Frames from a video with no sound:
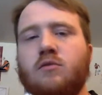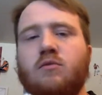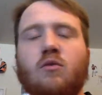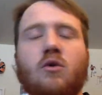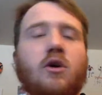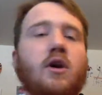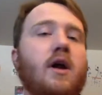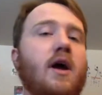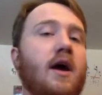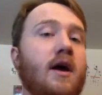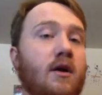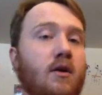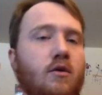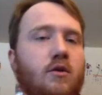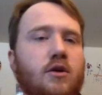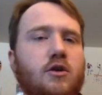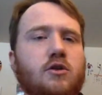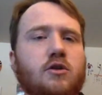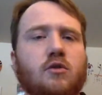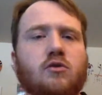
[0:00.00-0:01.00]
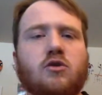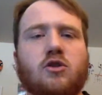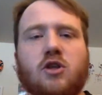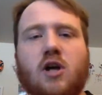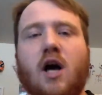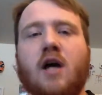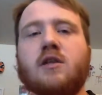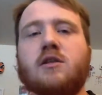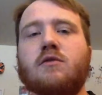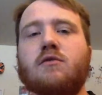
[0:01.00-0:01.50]
one day and already shows
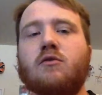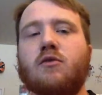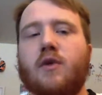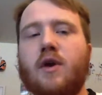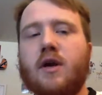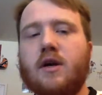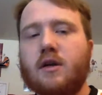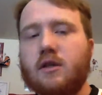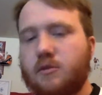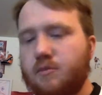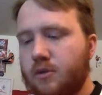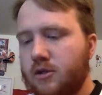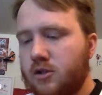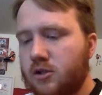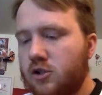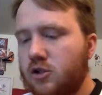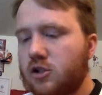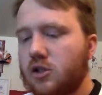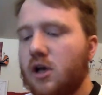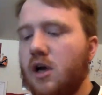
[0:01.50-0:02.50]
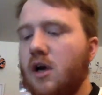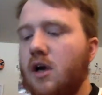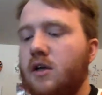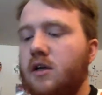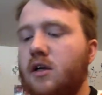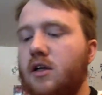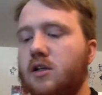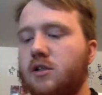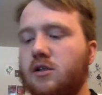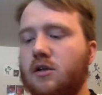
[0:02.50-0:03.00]
signs of greatness, but just
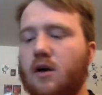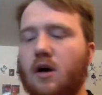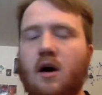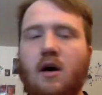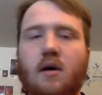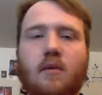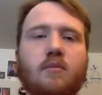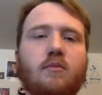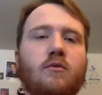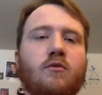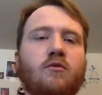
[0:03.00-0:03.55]
needs to um,